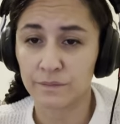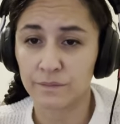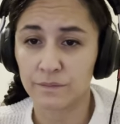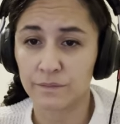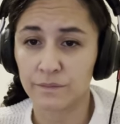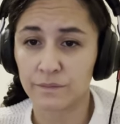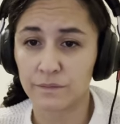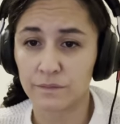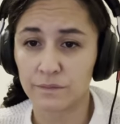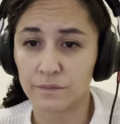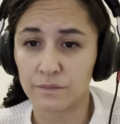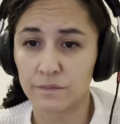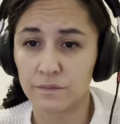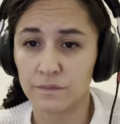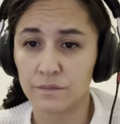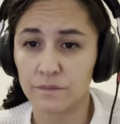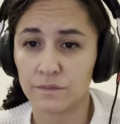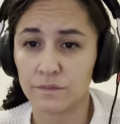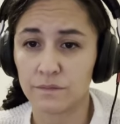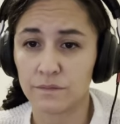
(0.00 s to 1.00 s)

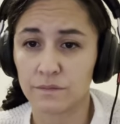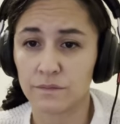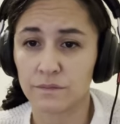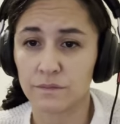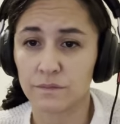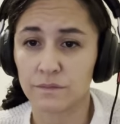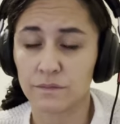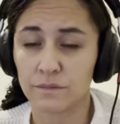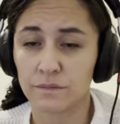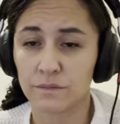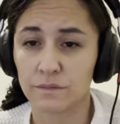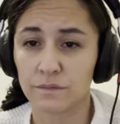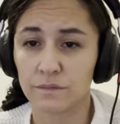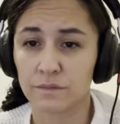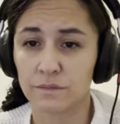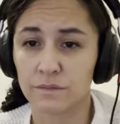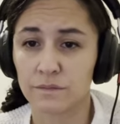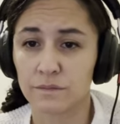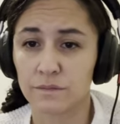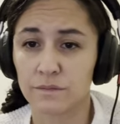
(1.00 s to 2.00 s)

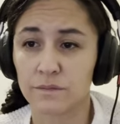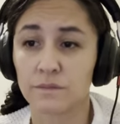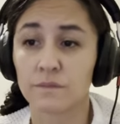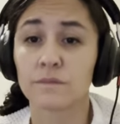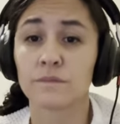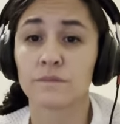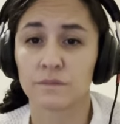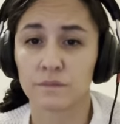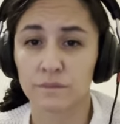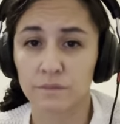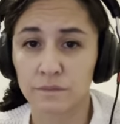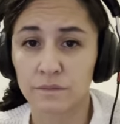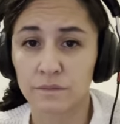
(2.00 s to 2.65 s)
No words are spoken by the person on screen.